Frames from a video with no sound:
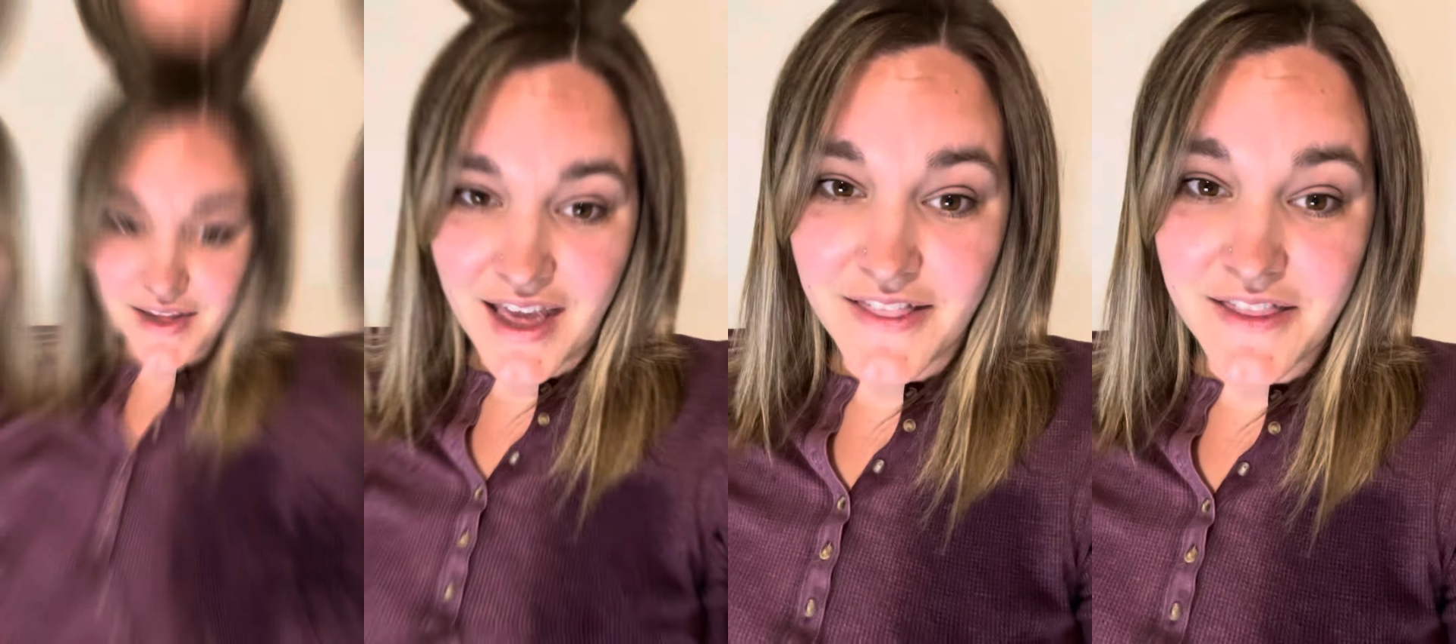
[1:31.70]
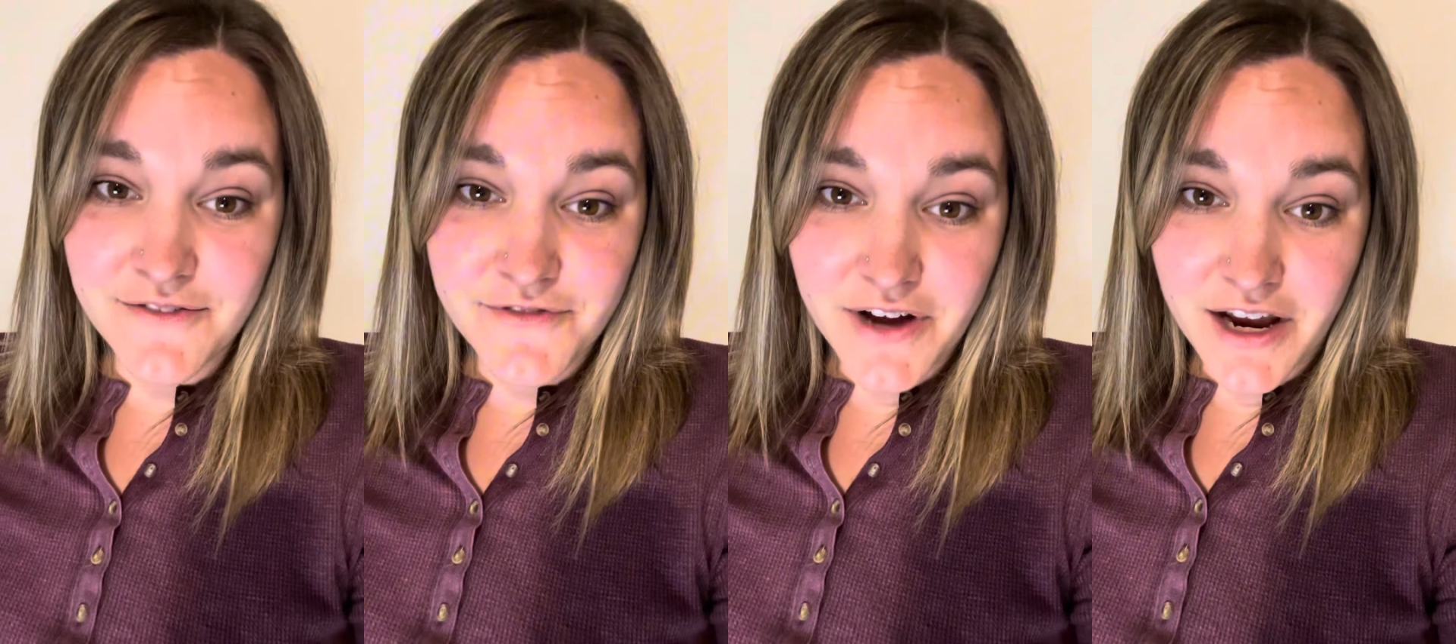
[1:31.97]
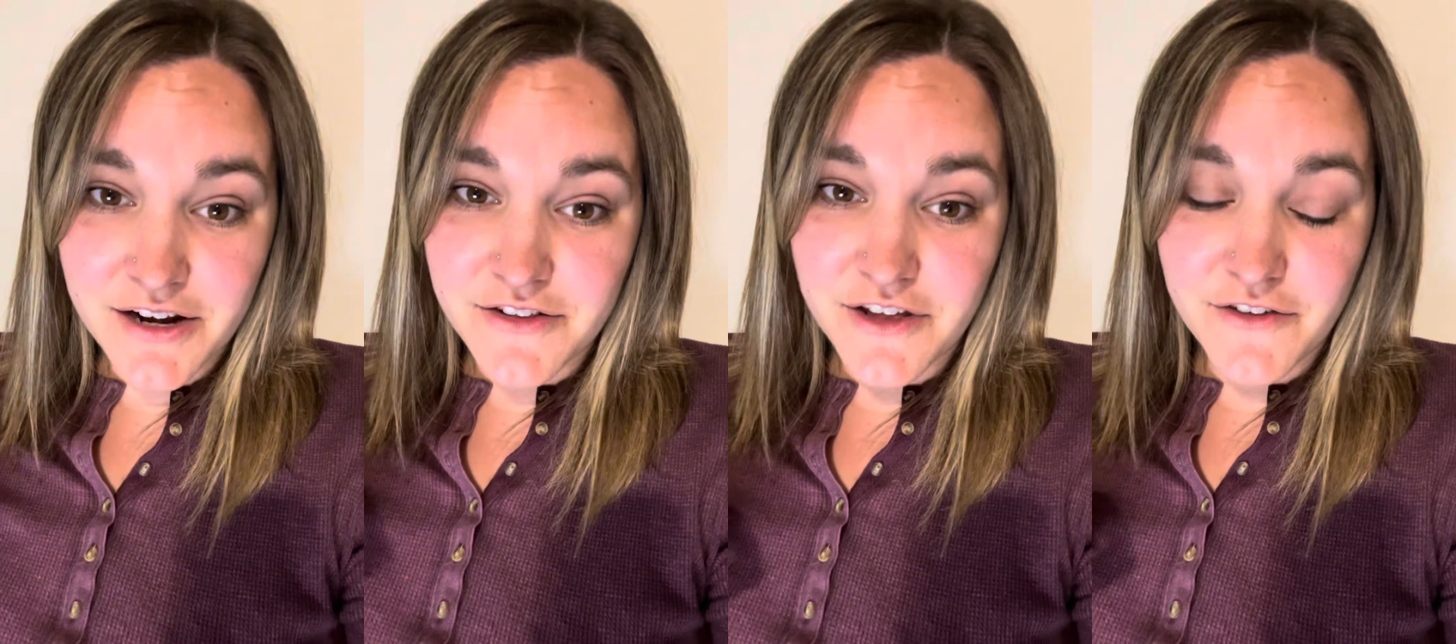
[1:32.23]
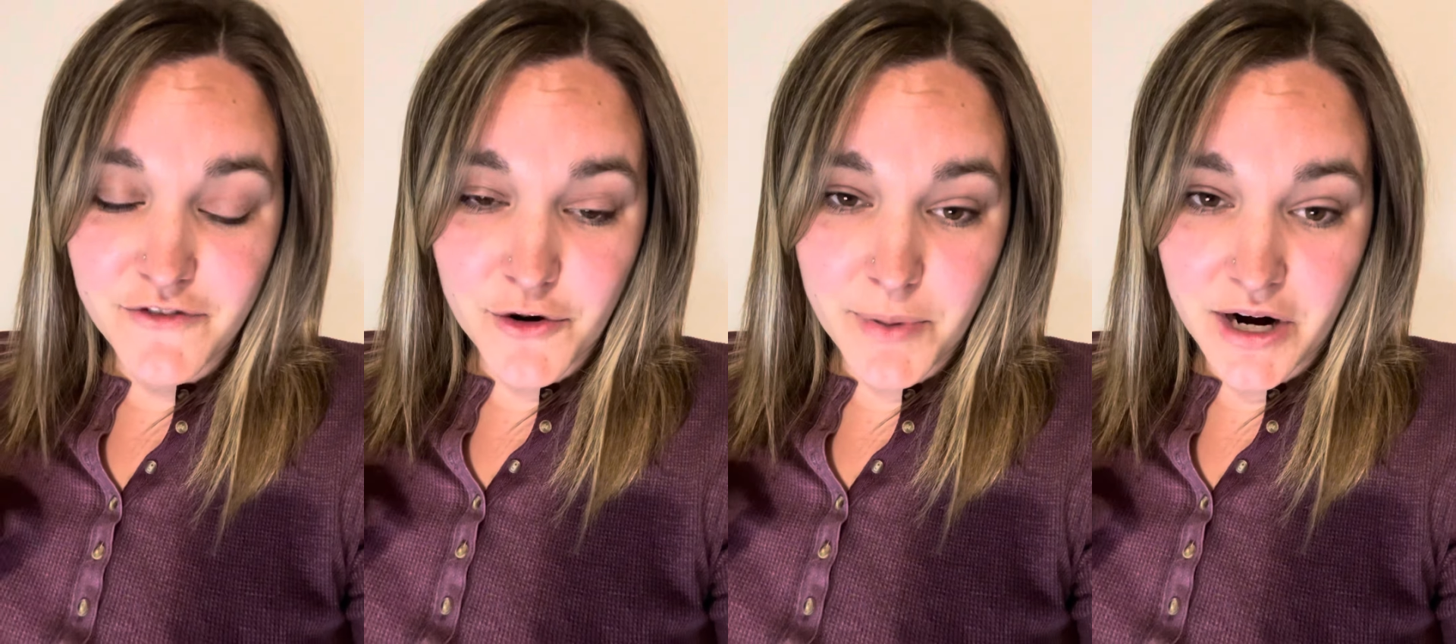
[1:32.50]
And then finally,
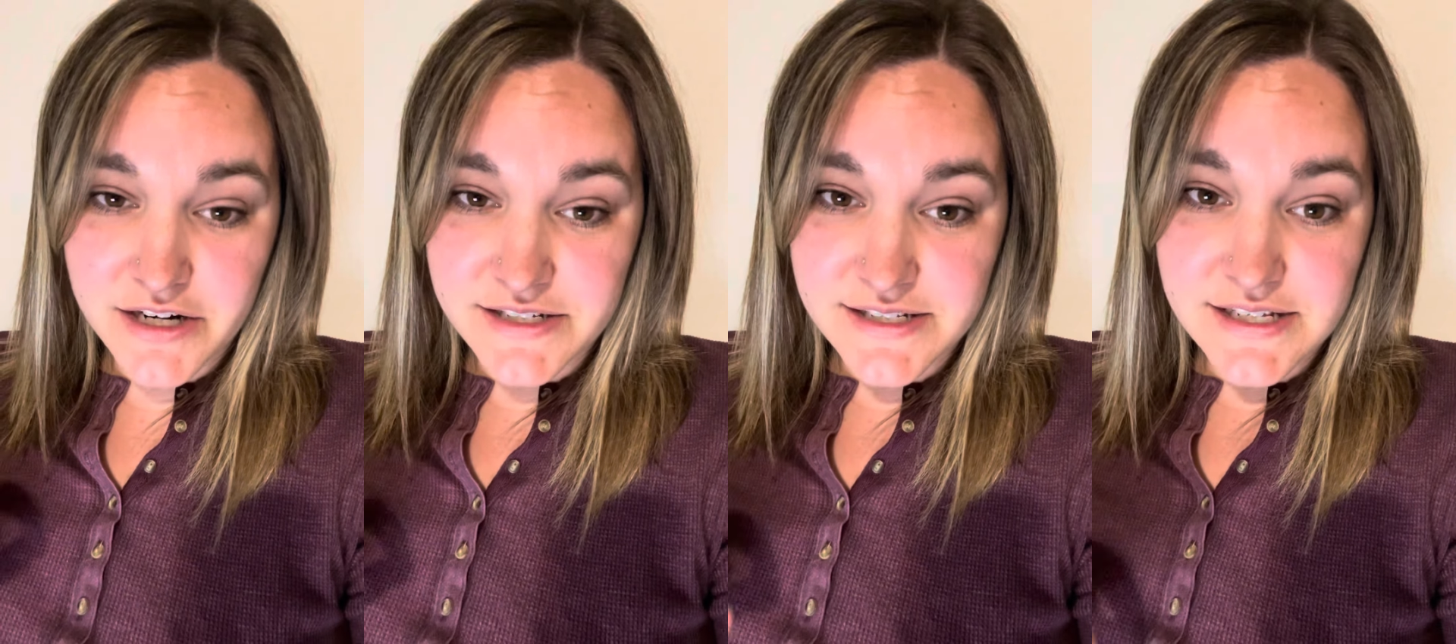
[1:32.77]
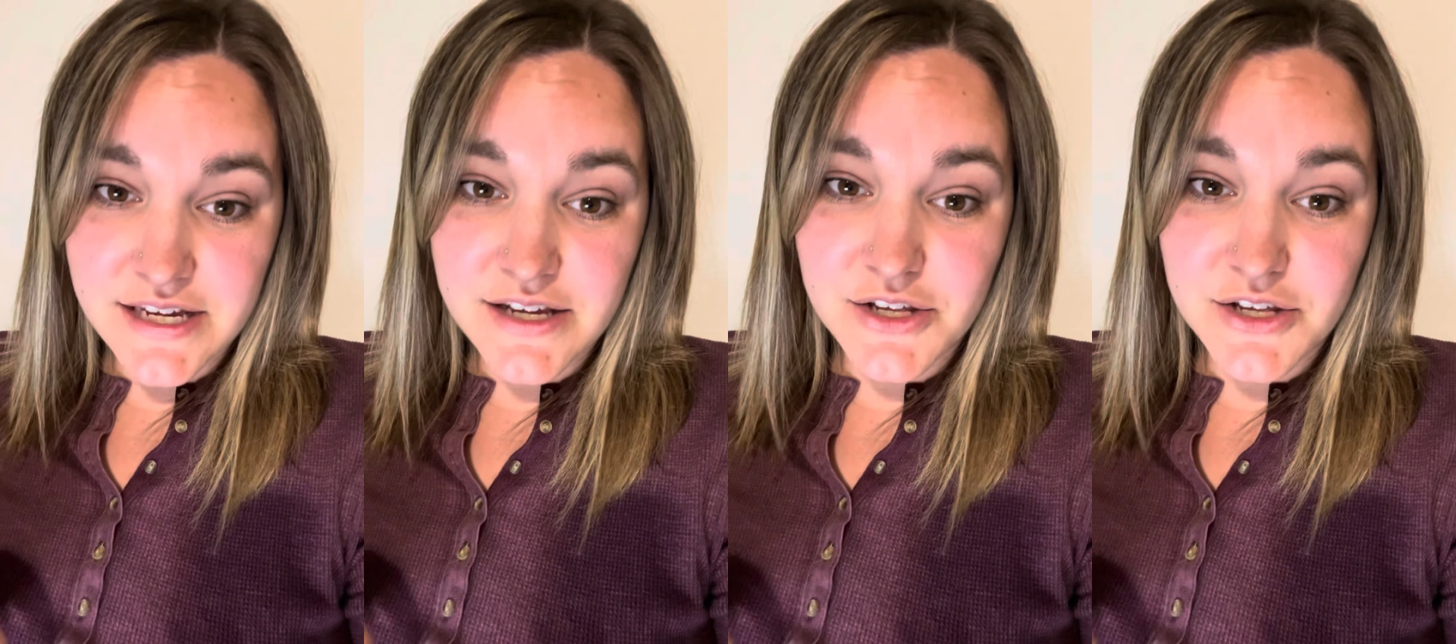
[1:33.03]
for part C,